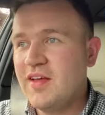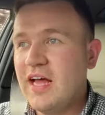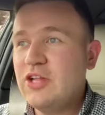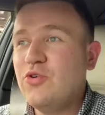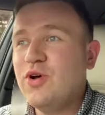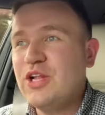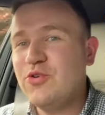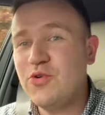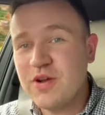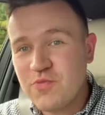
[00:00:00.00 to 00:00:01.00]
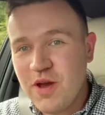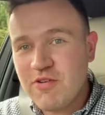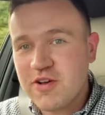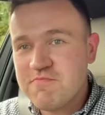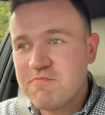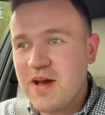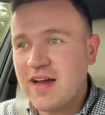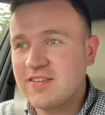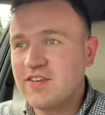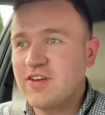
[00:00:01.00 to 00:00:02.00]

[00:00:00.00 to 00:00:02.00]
Hello and welcome back to